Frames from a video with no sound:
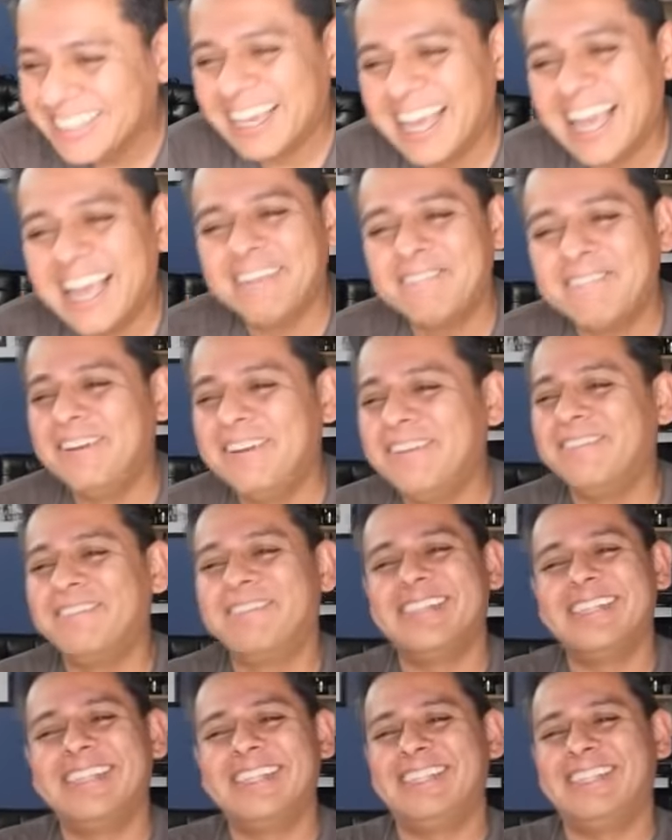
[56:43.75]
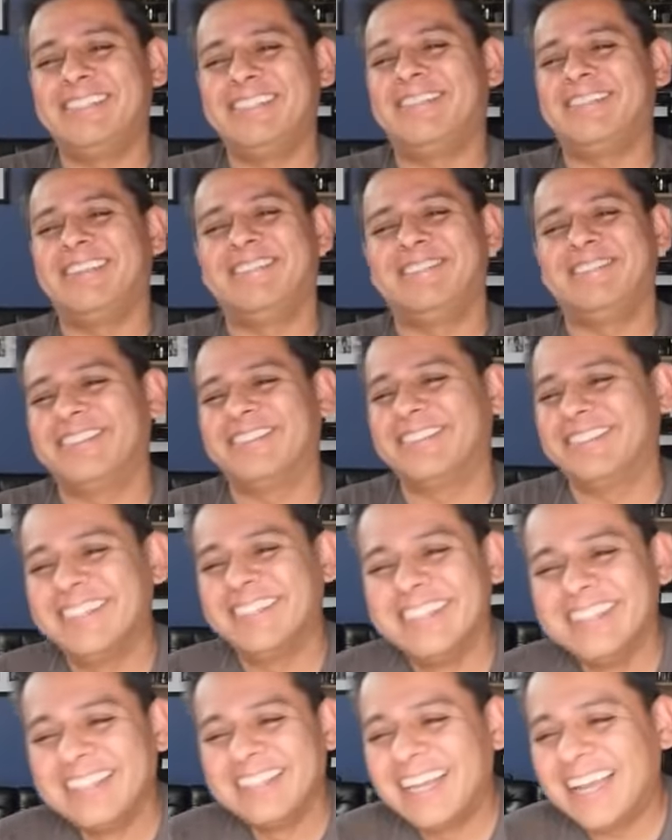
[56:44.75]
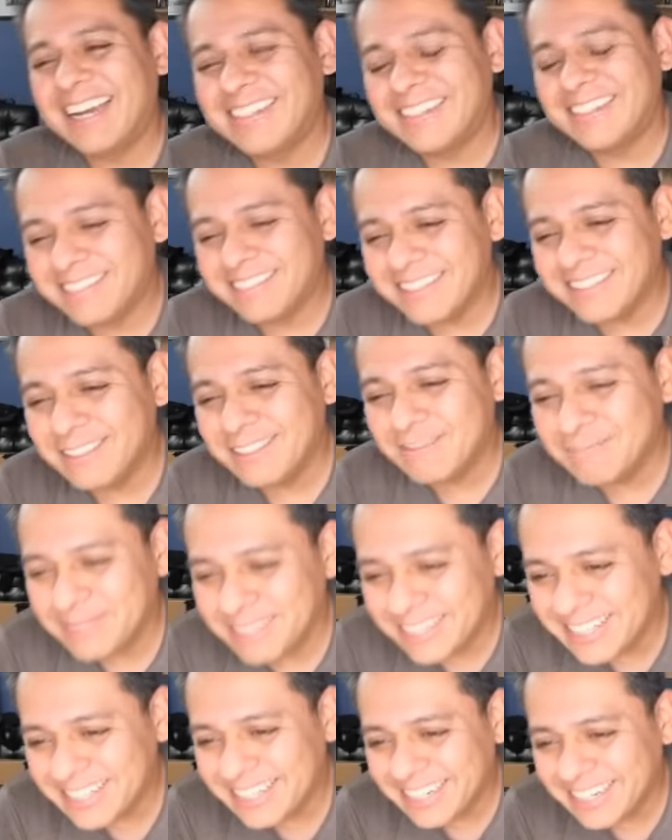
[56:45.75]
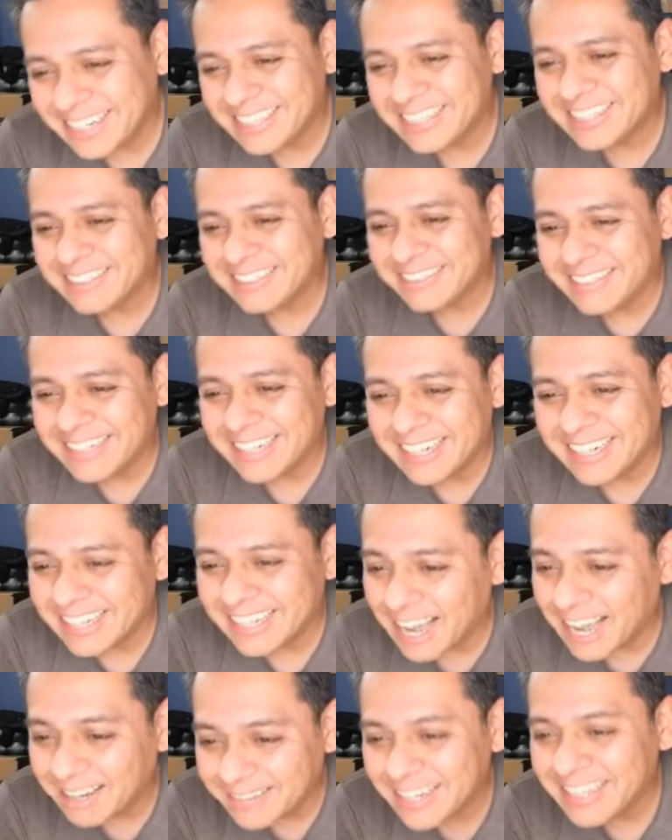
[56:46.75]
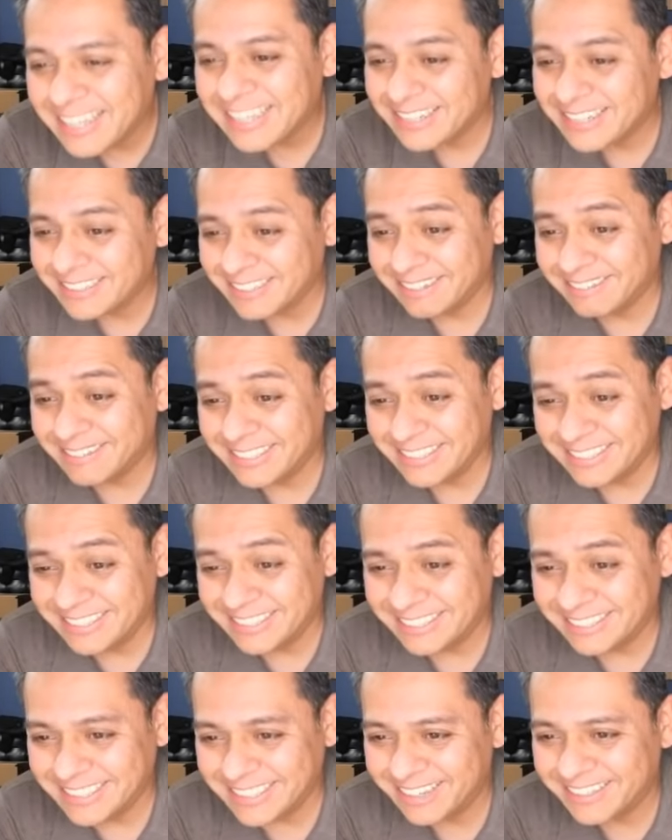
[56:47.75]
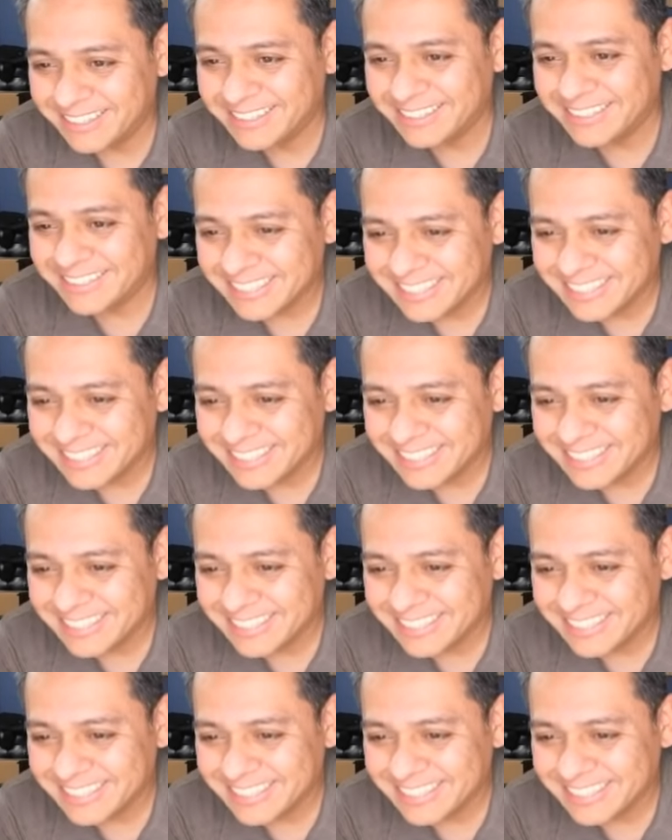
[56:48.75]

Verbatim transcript: Everybody's putting that it's so ugly. I'm not the only one, it turns out.